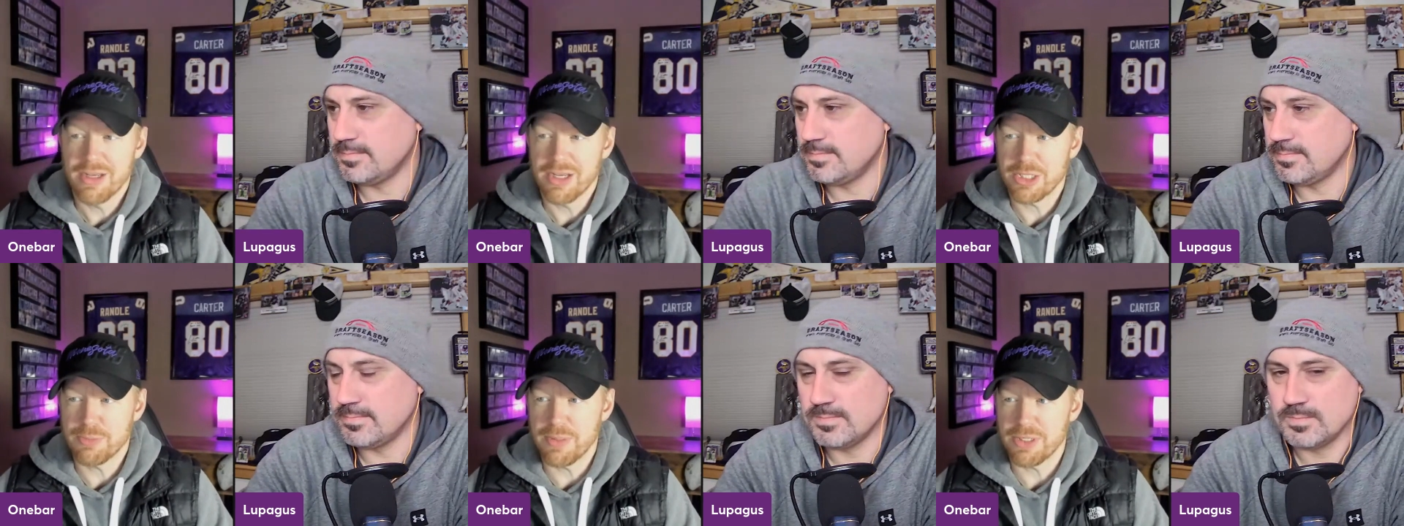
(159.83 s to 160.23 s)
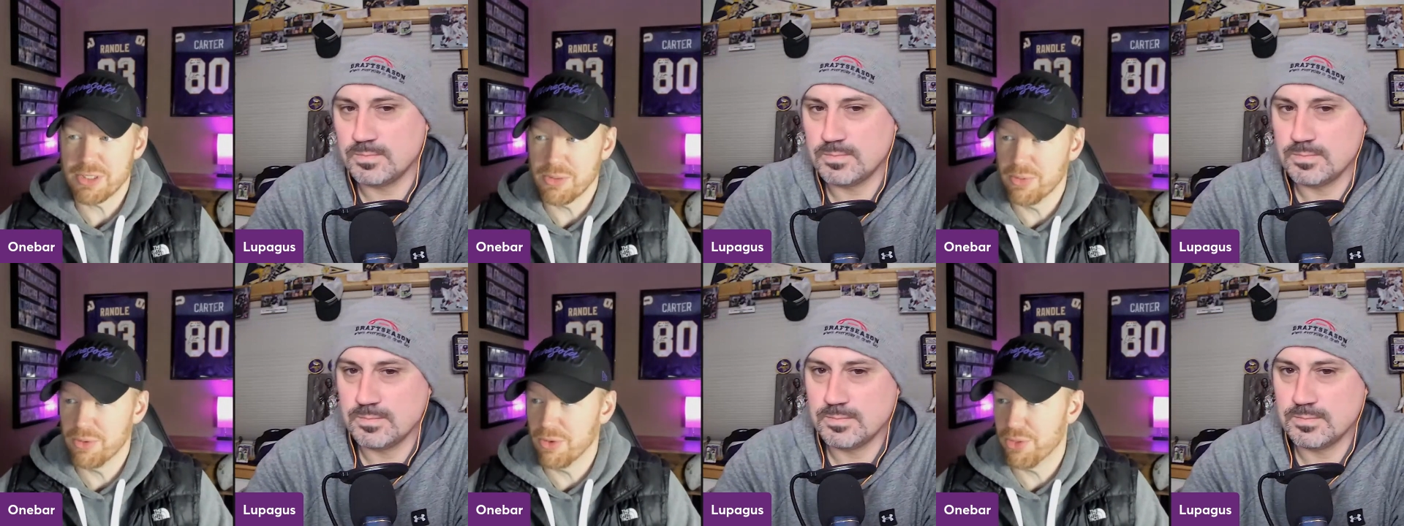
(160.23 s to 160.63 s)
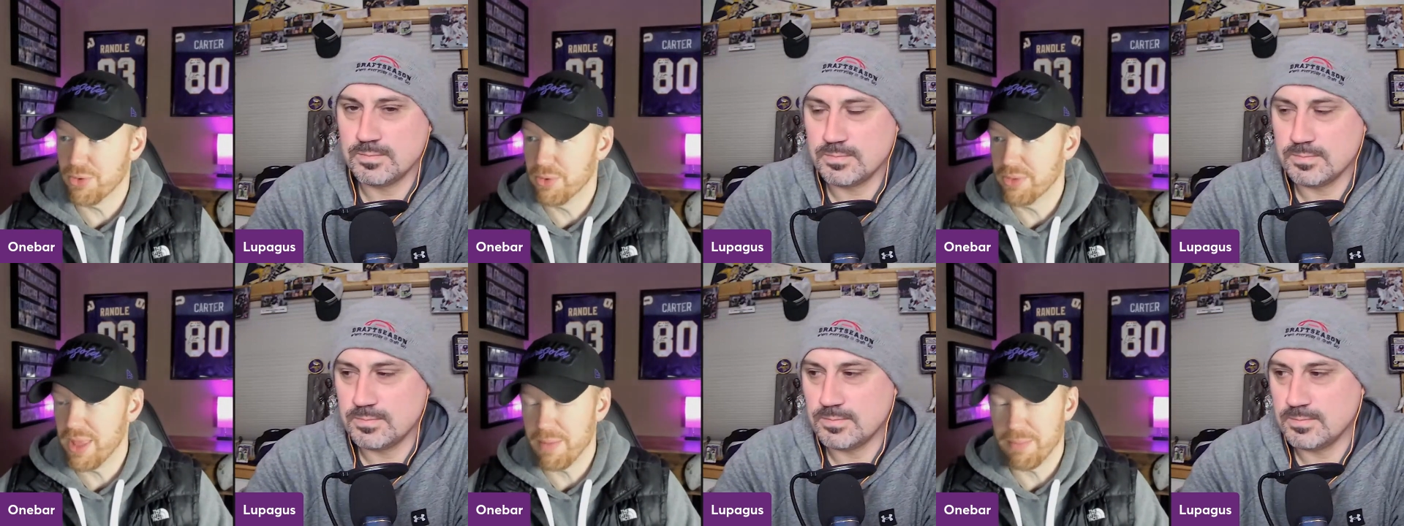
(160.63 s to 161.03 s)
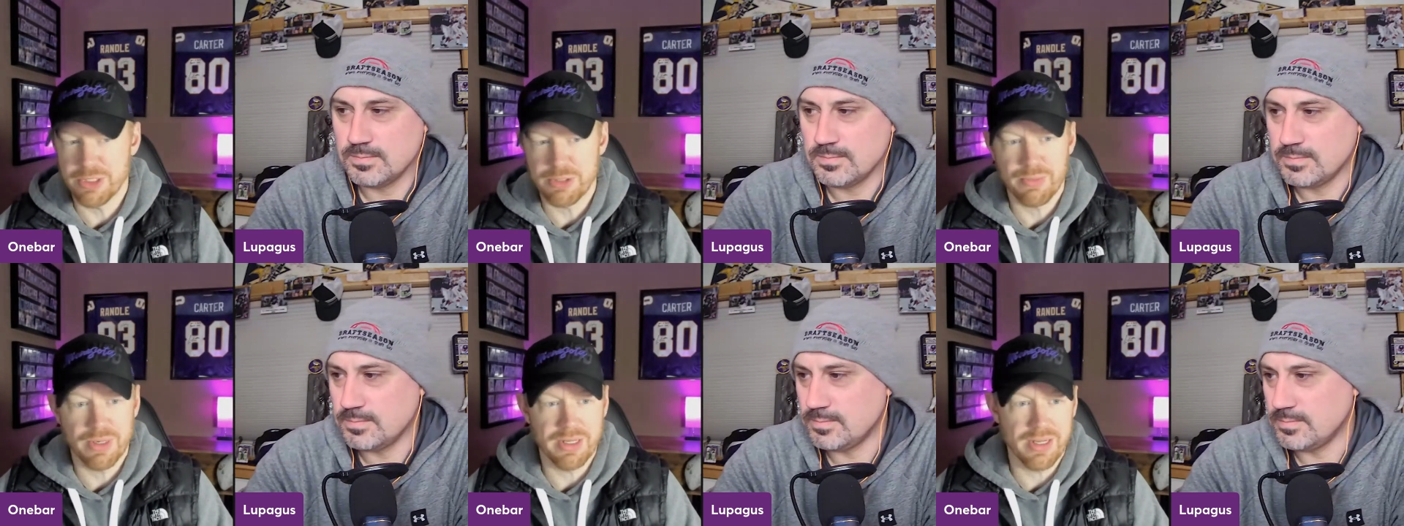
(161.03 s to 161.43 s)
Speaker 1: especially when they're throwing that
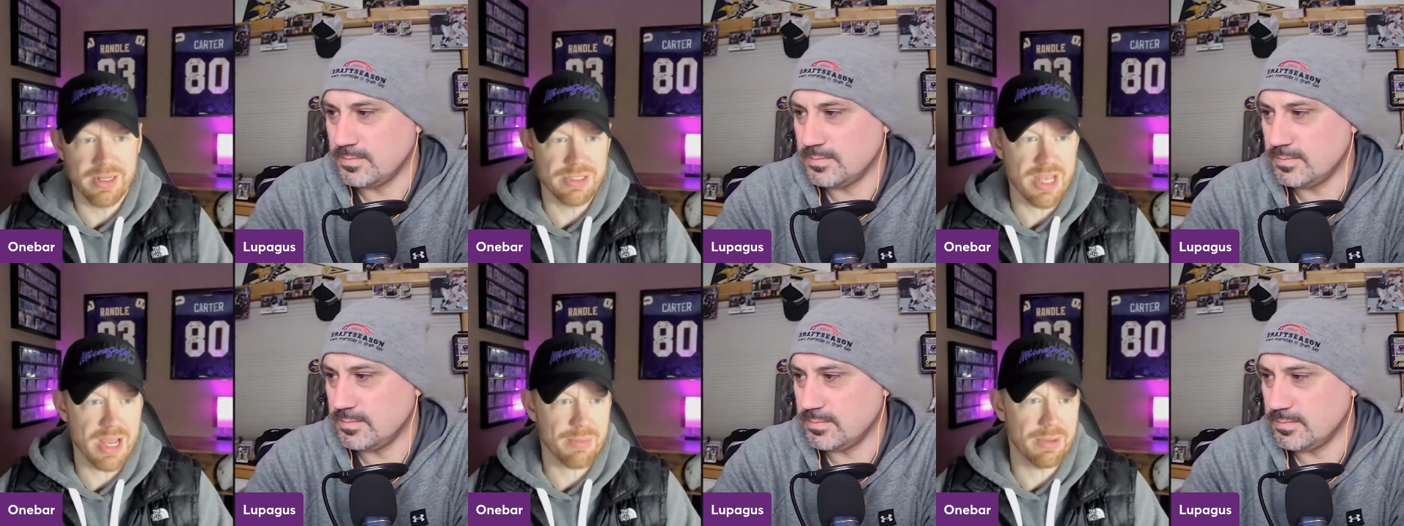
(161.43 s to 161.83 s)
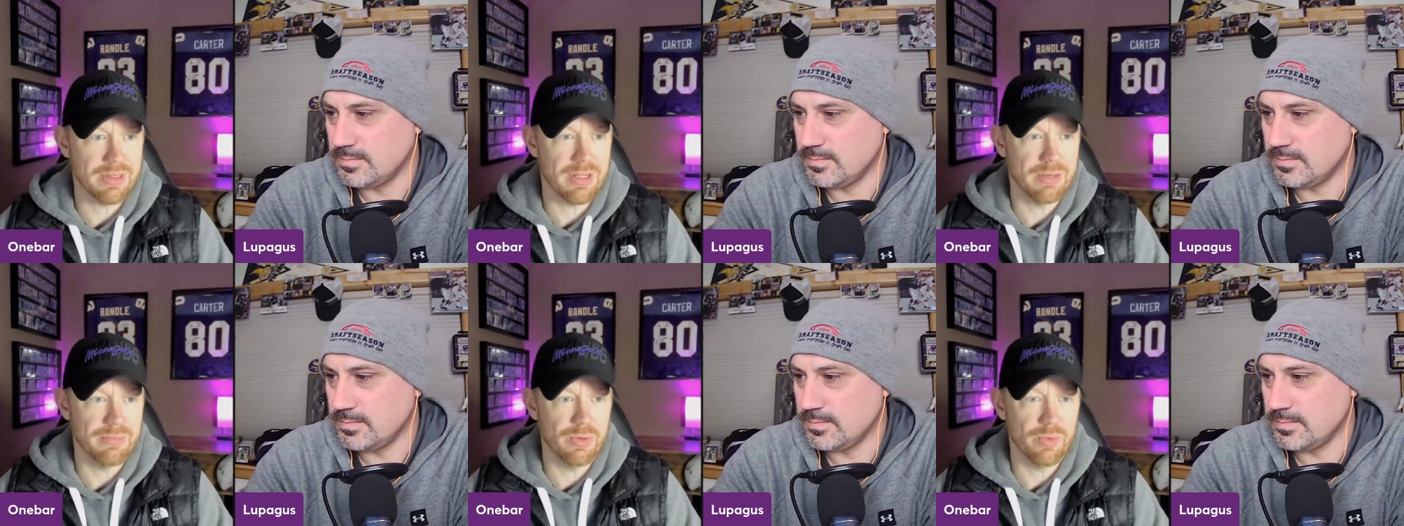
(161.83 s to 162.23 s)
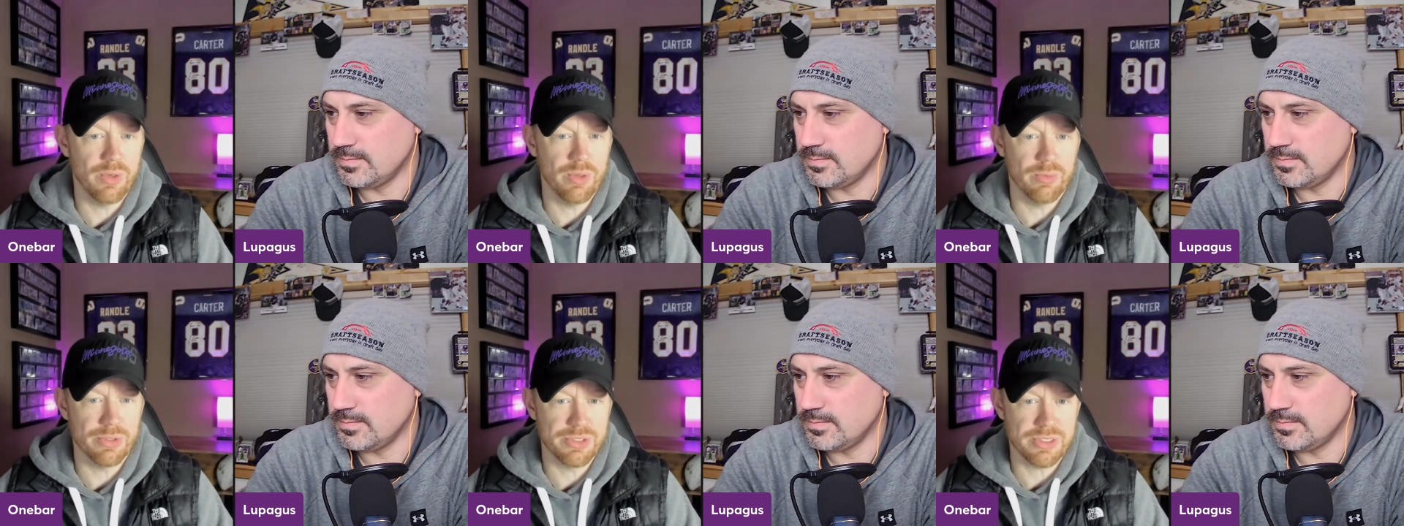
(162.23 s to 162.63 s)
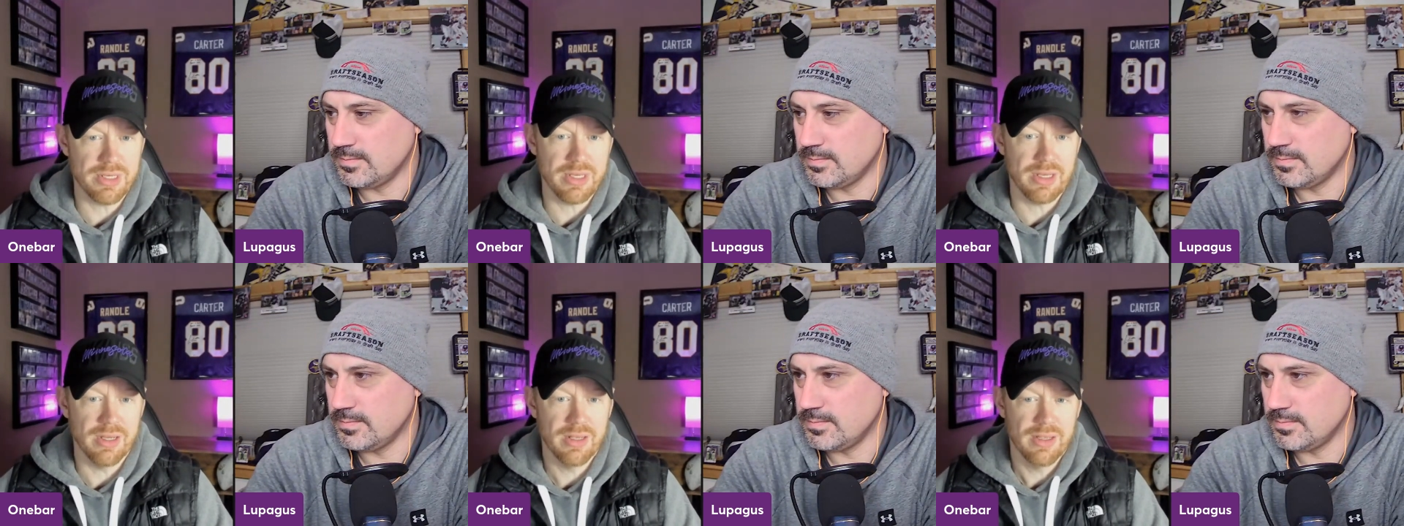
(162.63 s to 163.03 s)
much money at Zach and But we will
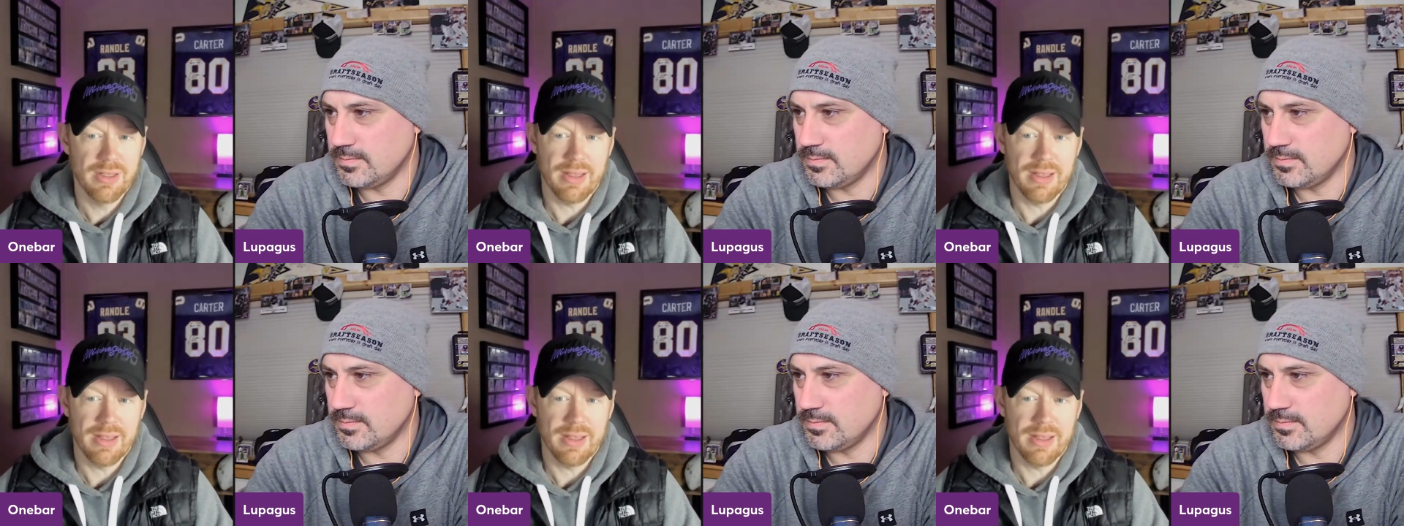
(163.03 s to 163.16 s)
see.